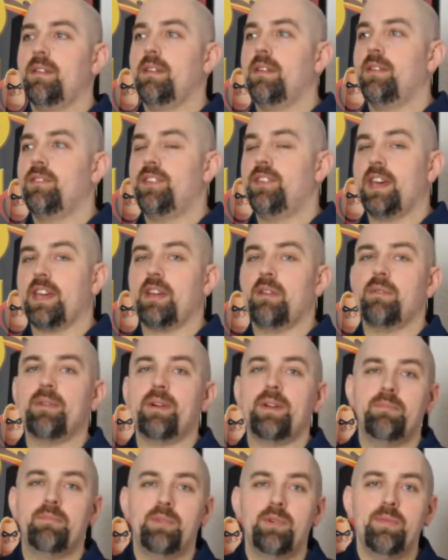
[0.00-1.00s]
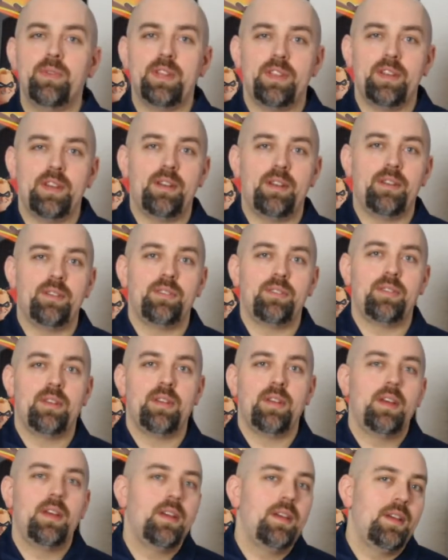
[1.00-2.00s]
second-run movie theaters
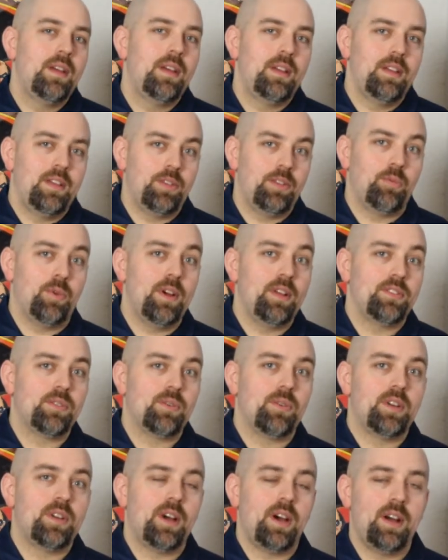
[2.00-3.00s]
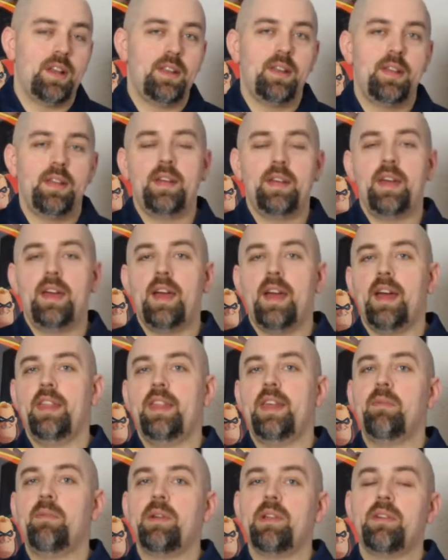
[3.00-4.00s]
is what's going on. And
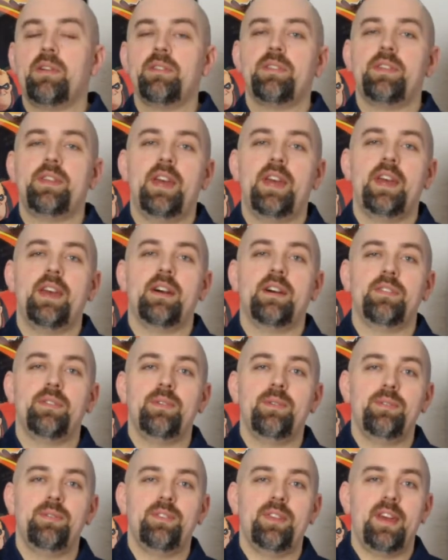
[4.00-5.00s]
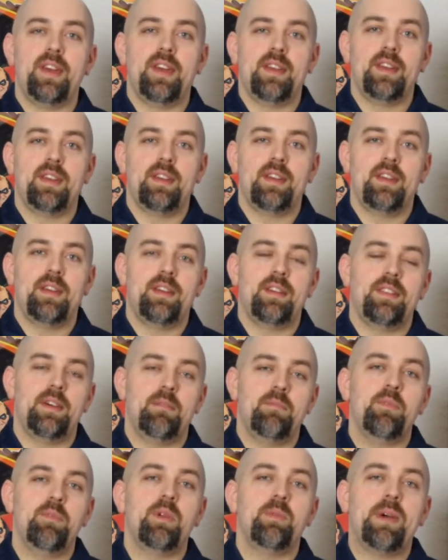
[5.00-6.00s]
then we learned today on Tuesday that
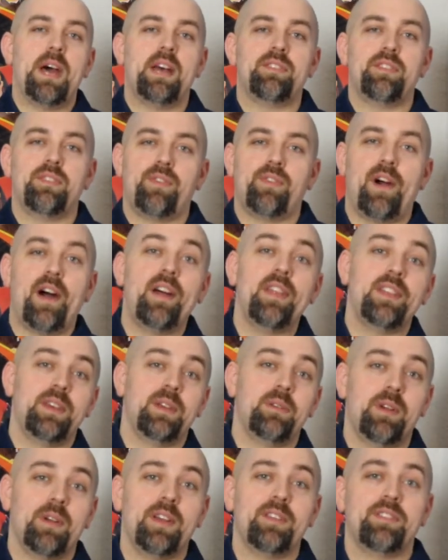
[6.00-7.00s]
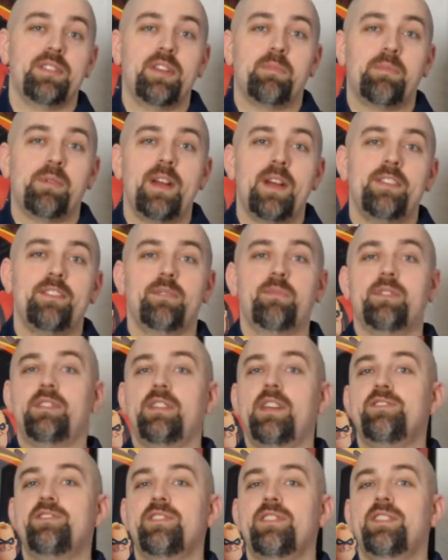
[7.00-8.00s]
MoviePass is finally raising their prices, which
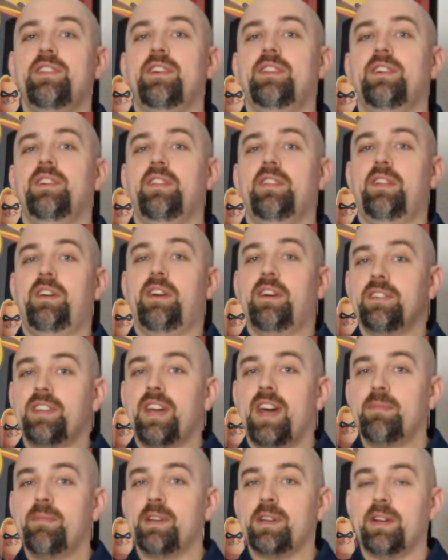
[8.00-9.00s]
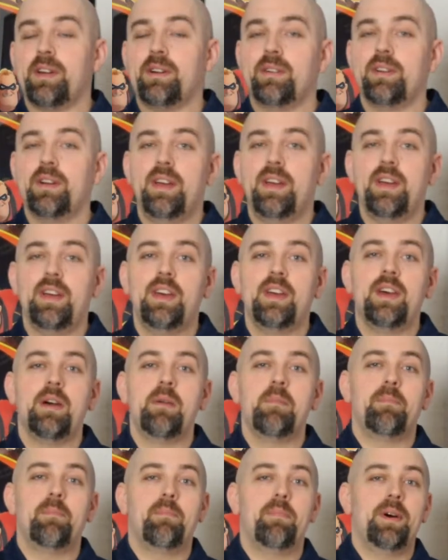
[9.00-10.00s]
they should have done a long time ago.
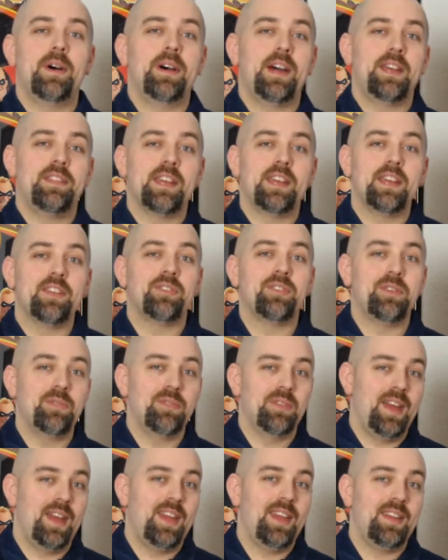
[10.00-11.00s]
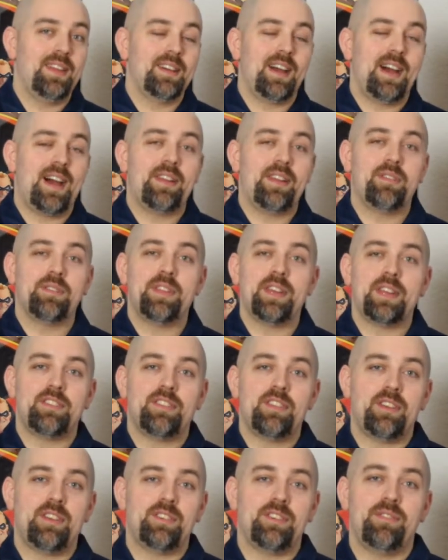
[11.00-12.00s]
But I think it's too late. I don't think
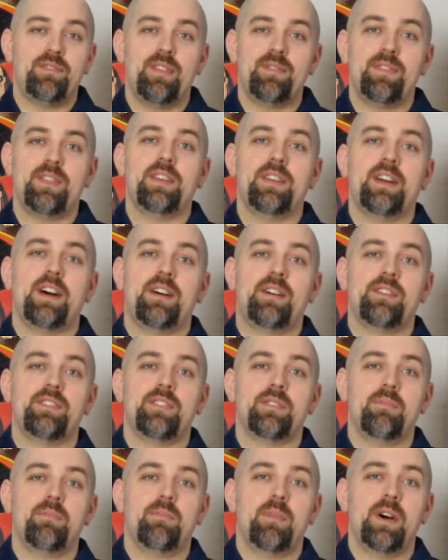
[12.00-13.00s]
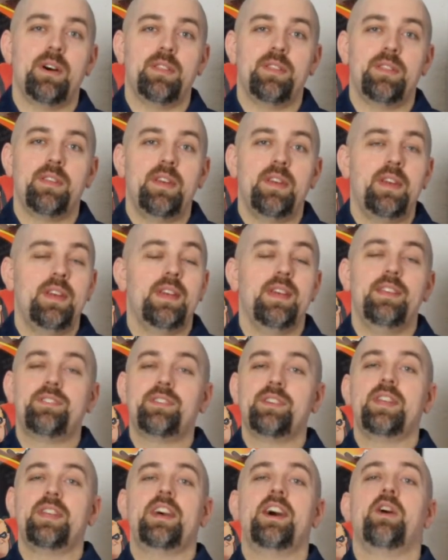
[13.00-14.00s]
charging $15 a month is
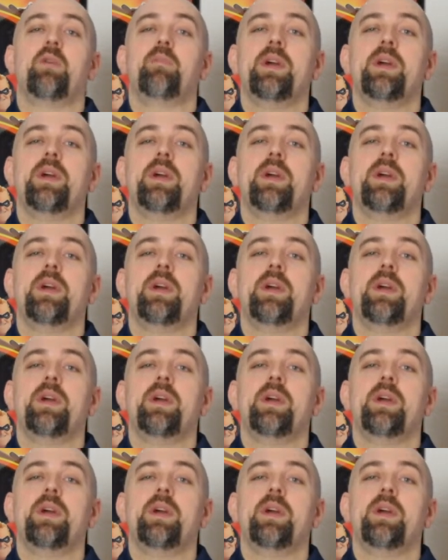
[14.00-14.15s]
going to help